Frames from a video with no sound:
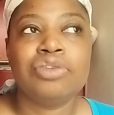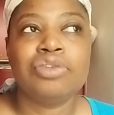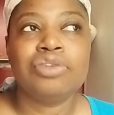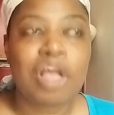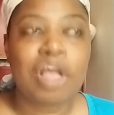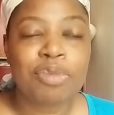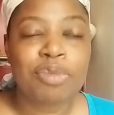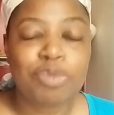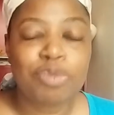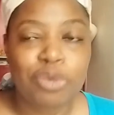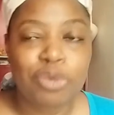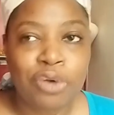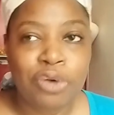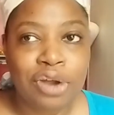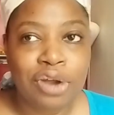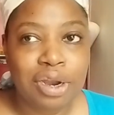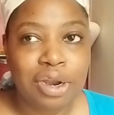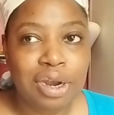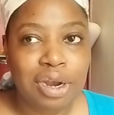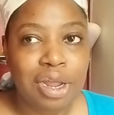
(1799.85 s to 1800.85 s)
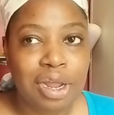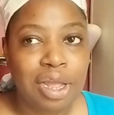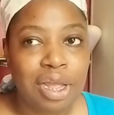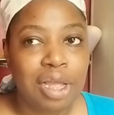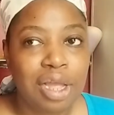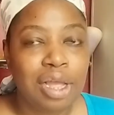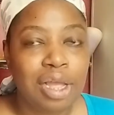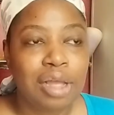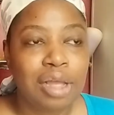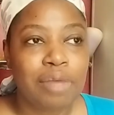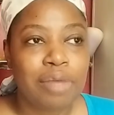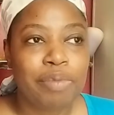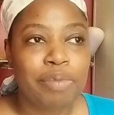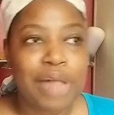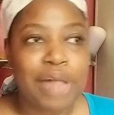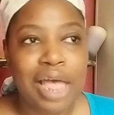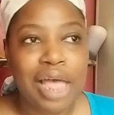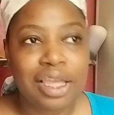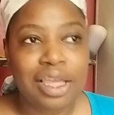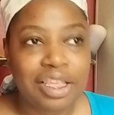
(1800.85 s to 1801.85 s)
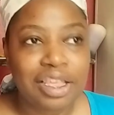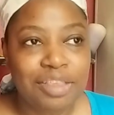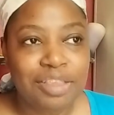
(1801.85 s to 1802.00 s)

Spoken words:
trauma porn, Black